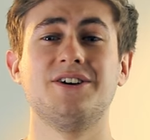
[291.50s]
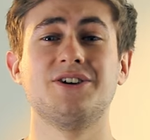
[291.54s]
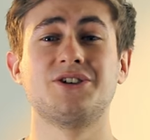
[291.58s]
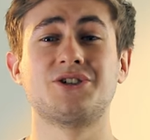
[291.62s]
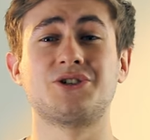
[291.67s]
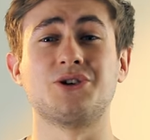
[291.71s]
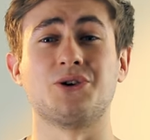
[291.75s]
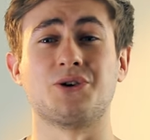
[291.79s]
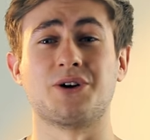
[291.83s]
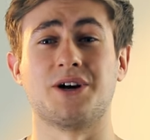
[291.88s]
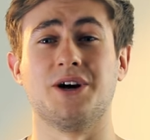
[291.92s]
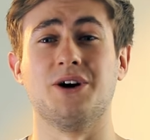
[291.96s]

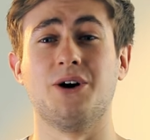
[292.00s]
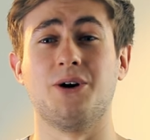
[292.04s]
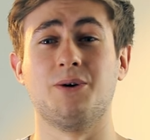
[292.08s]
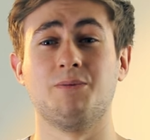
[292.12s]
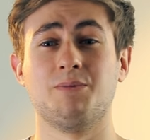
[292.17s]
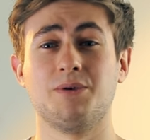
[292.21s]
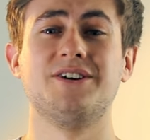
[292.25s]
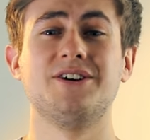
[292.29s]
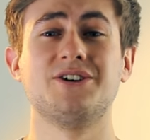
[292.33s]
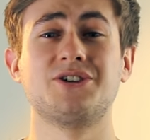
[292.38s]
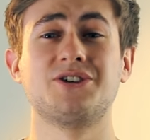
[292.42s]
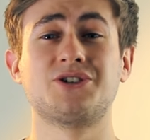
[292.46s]
suck it
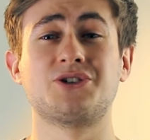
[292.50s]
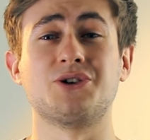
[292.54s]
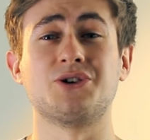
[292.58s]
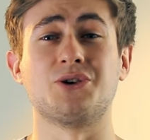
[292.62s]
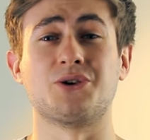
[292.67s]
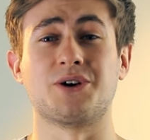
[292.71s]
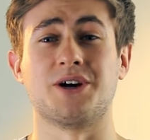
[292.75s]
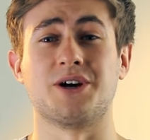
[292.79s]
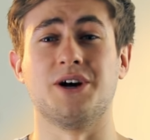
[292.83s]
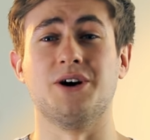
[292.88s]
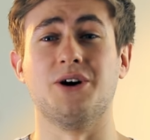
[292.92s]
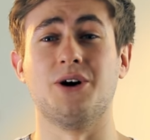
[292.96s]
up.
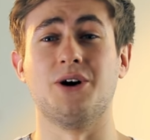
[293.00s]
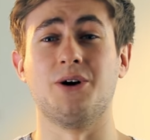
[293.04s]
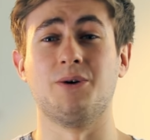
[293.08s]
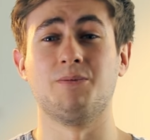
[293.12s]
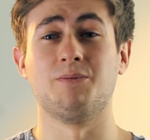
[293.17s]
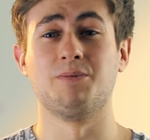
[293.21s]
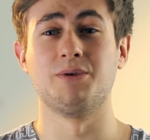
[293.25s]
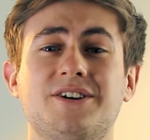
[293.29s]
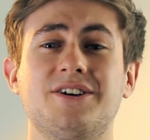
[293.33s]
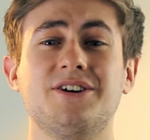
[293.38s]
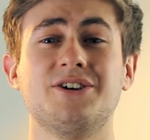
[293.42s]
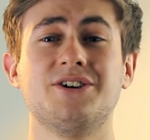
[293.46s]
Suck it up.
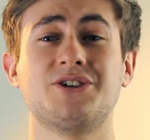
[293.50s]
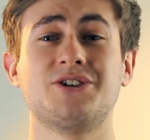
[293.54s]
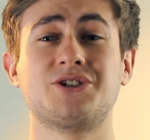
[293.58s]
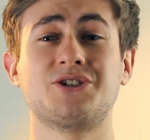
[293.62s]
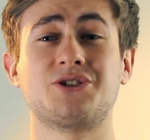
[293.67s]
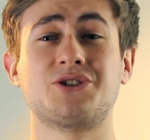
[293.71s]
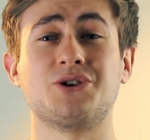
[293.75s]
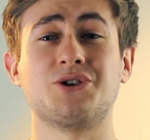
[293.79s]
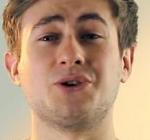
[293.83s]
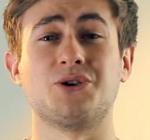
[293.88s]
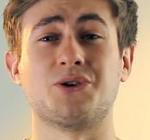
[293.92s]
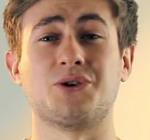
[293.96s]

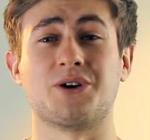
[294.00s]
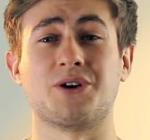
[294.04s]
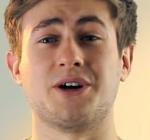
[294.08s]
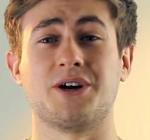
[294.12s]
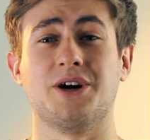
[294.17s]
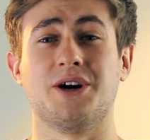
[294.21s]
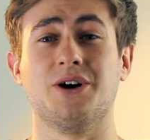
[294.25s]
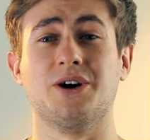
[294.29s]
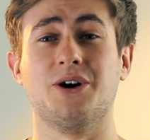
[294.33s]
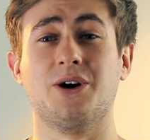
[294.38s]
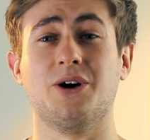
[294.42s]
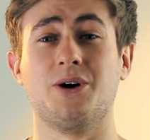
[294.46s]
Suck it
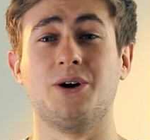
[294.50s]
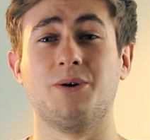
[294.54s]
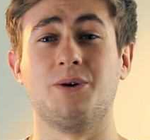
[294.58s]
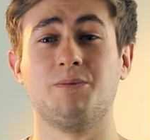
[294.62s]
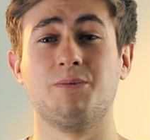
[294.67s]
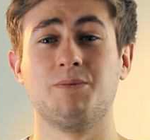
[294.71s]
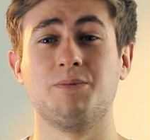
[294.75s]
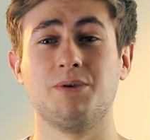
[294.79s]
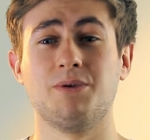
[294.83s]
up.